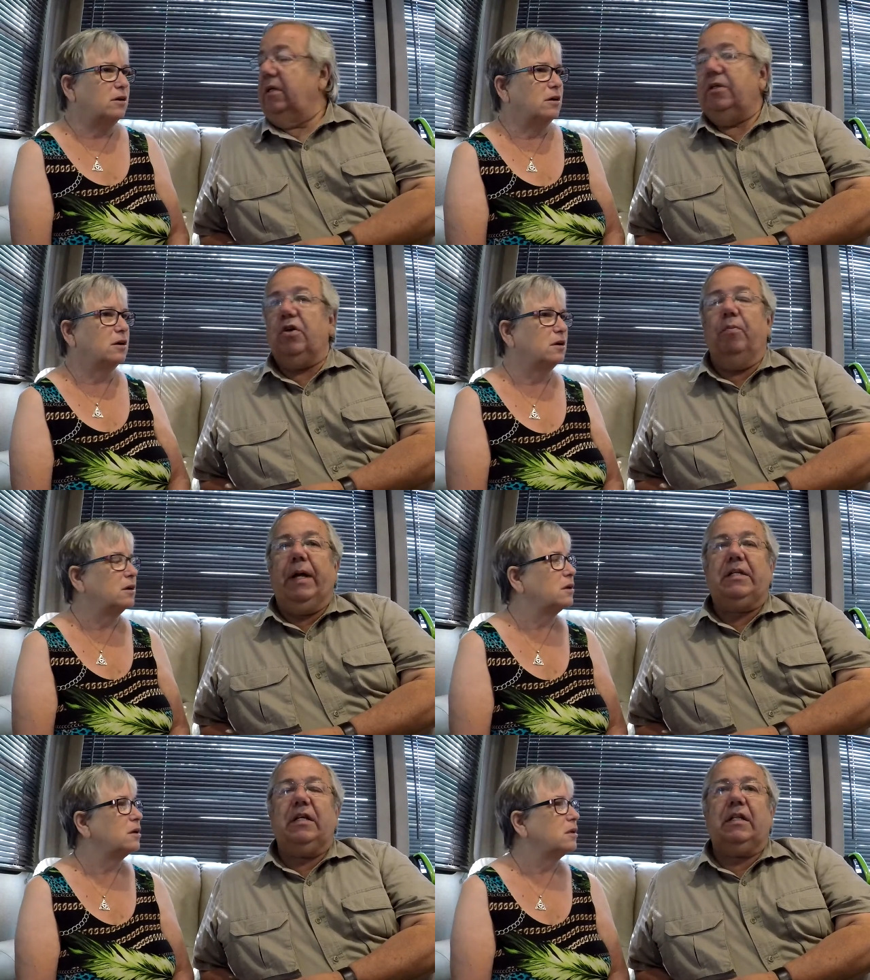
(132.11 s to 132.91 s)
Speaker 1: So
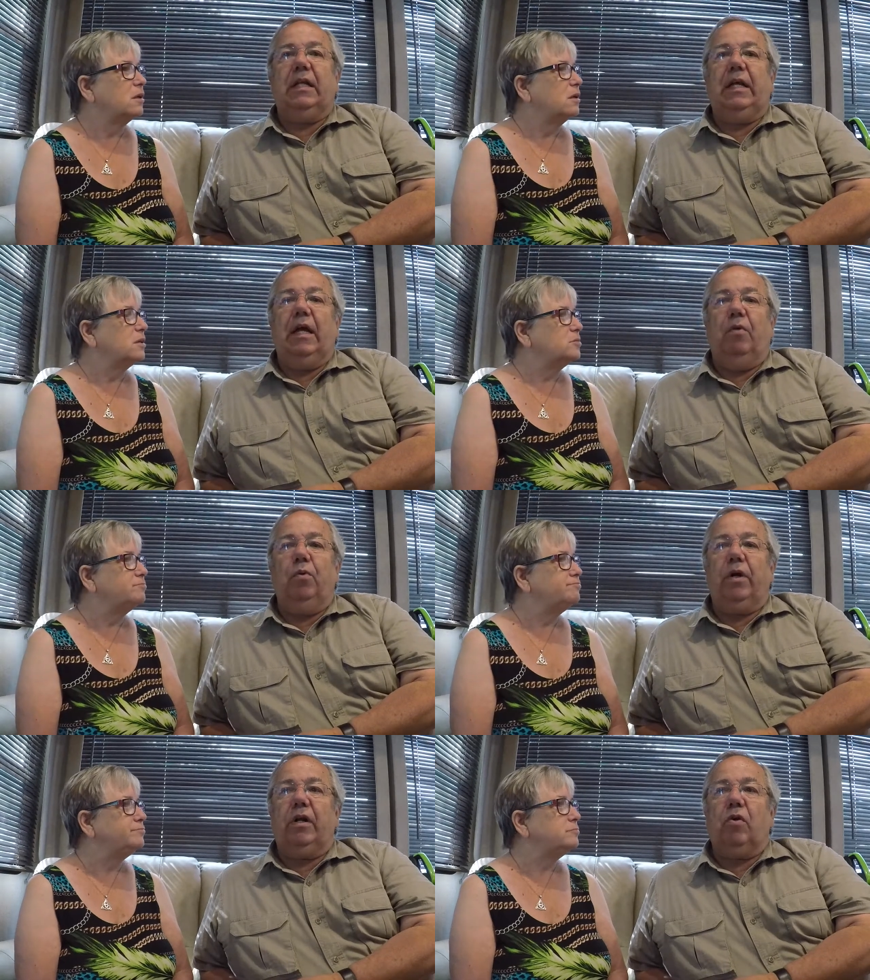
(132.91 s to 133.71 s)
basically, uh,
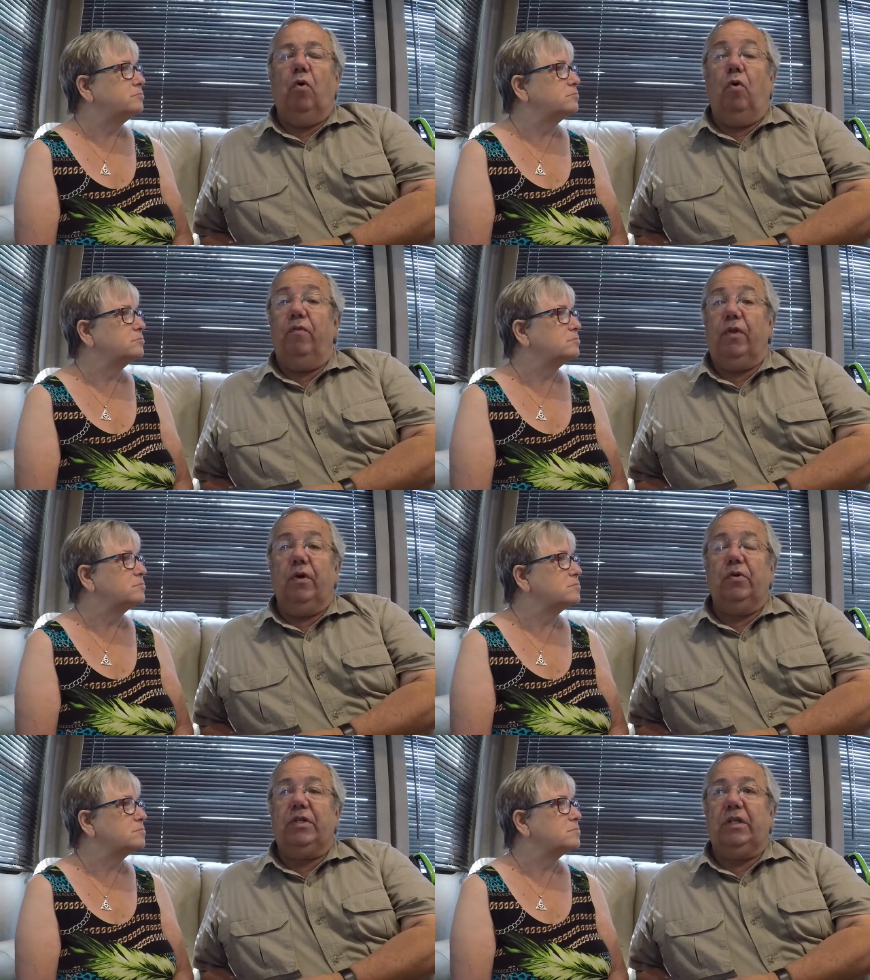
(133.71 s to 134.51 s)
we're going to go over
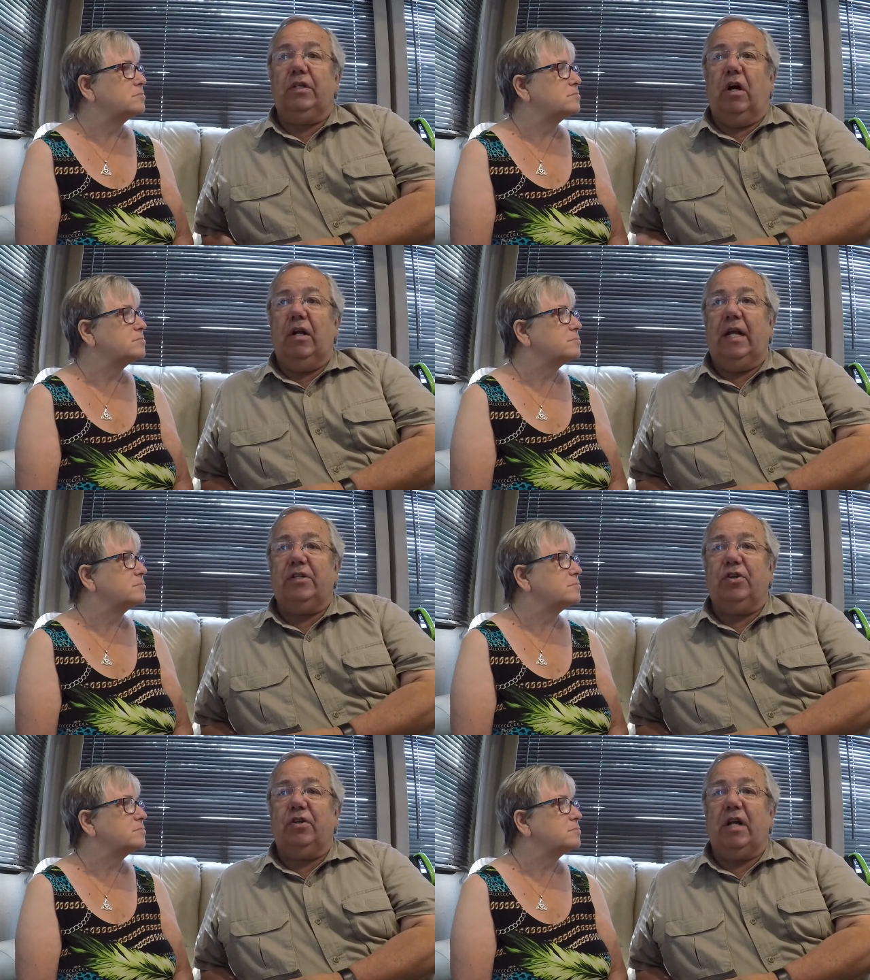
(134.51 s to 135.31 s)
those, and Dawn has
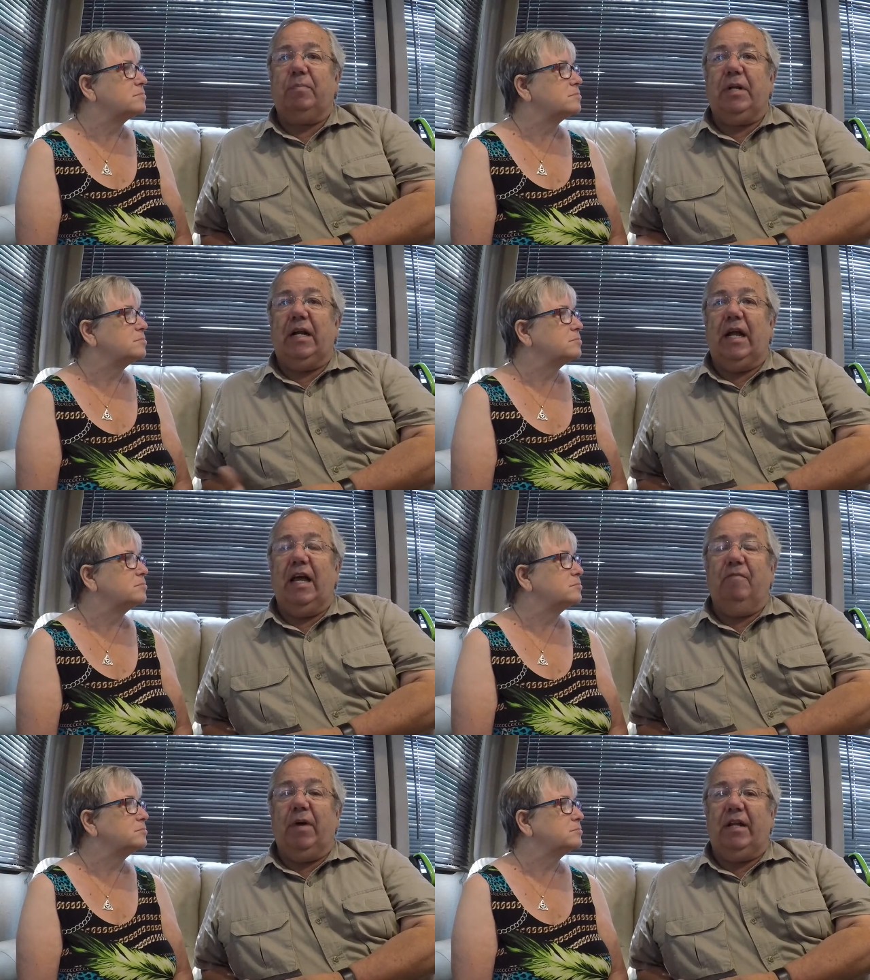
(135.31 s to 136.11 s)
her top 10, and I
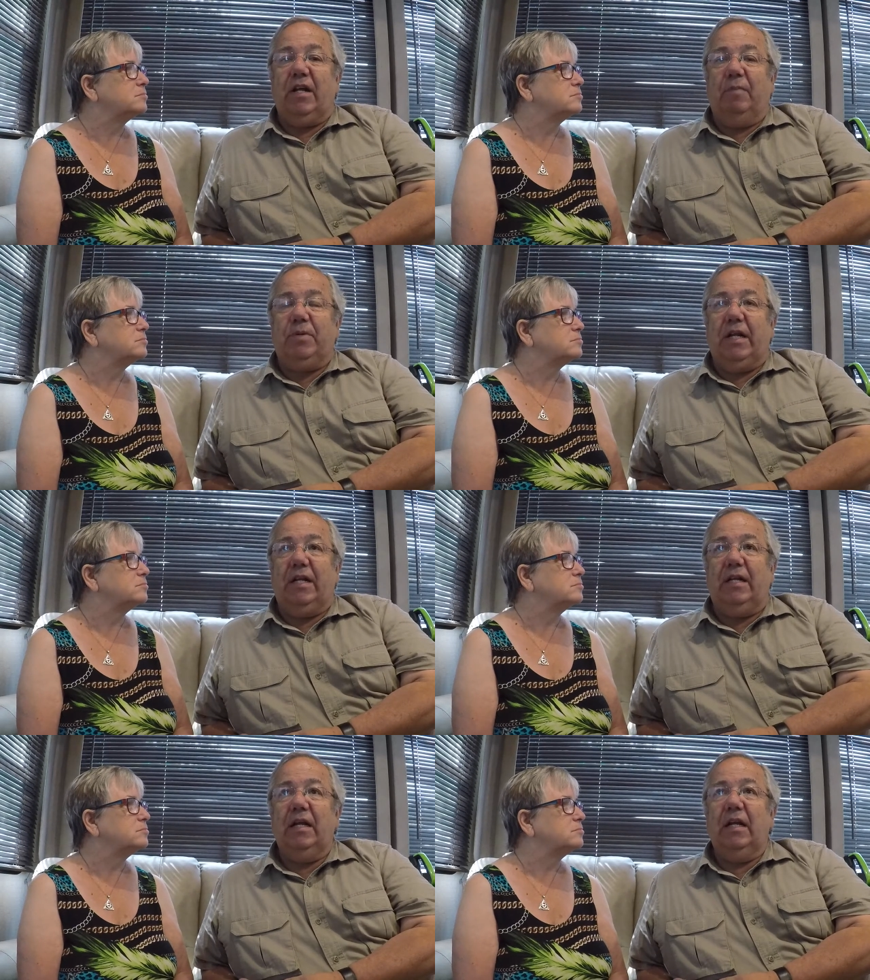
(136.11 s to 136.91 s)
have my top 10